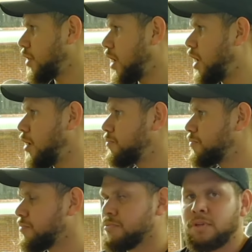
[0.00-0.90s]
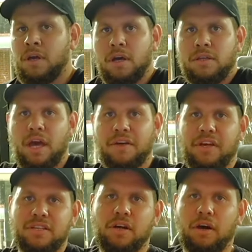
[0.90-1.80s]
Um, yeah,
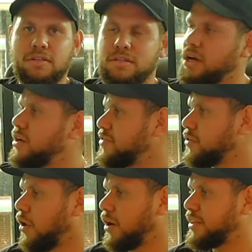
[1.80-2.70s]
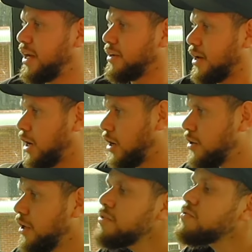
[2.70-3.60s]
thanks guys. Uh, if you like that uh,
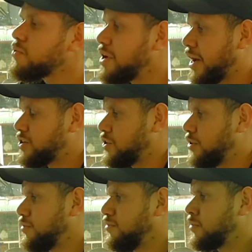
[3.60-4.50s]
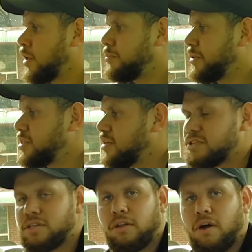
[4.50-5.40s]
reaction, uh, please give
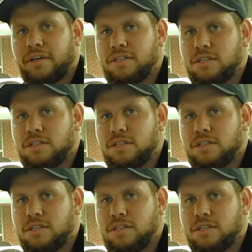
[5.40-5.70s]
us a like and